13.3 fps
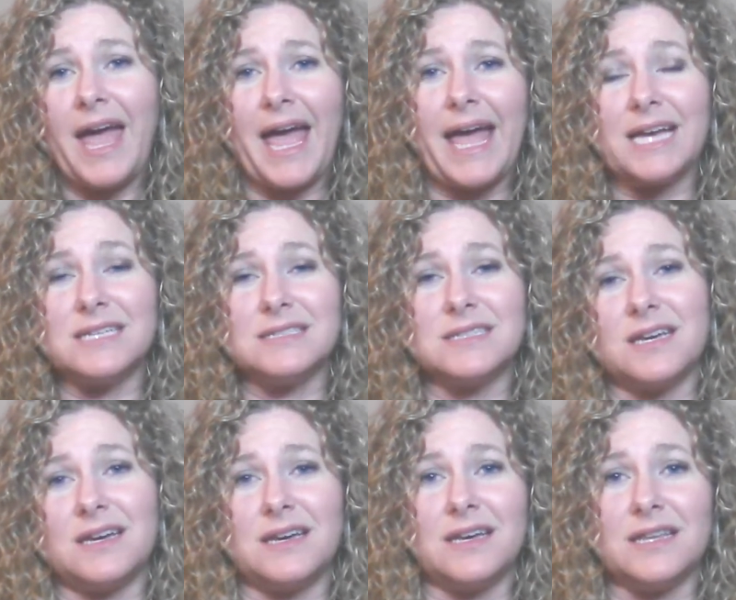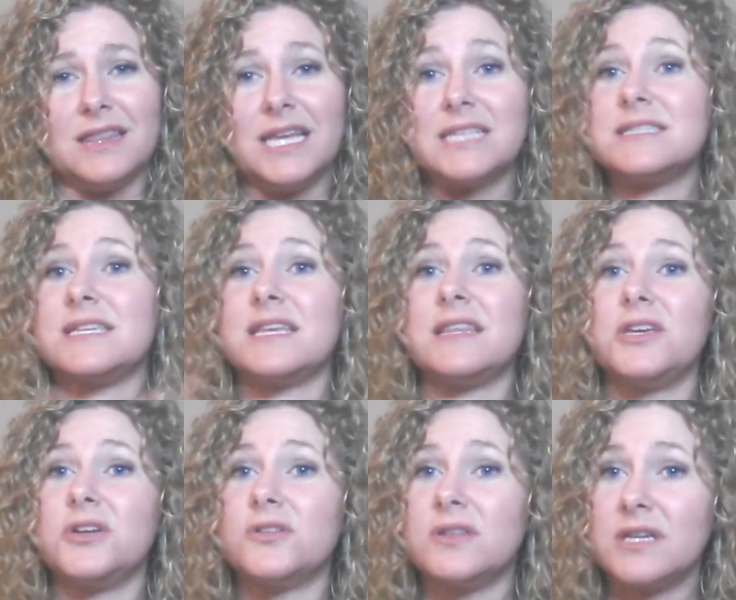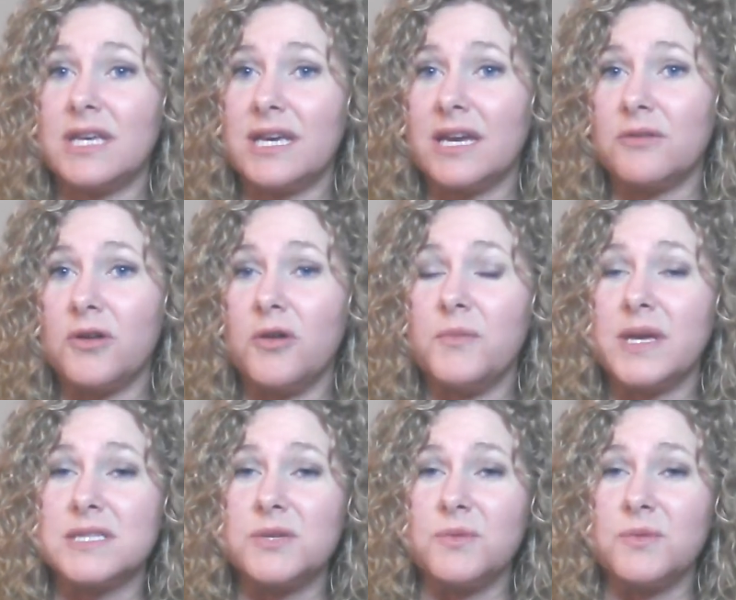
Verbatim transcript: and uh, let's say that you're looking at romance.